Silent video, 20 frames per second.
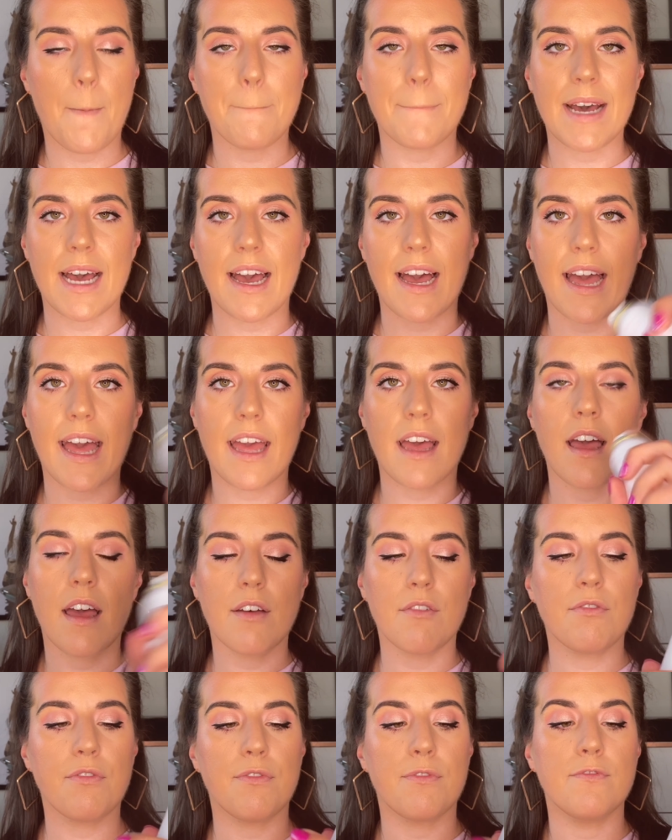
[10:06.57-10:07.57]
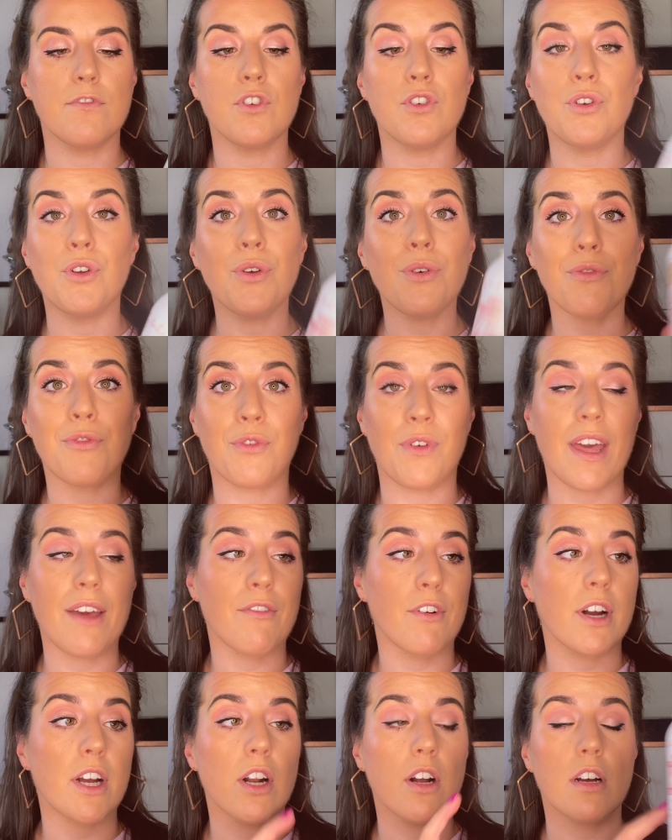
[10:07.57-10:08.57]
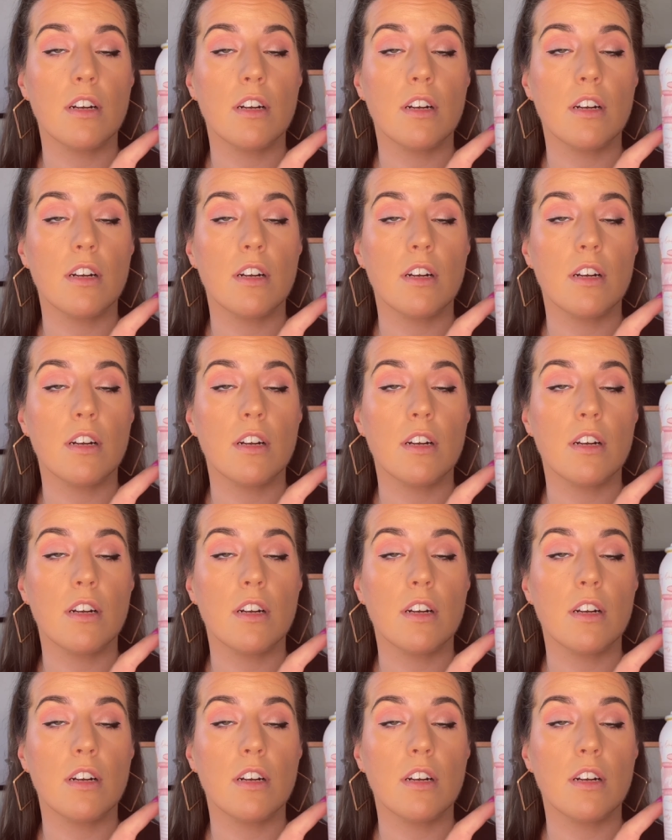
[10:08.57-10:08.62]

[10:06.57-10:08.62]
my new favorite.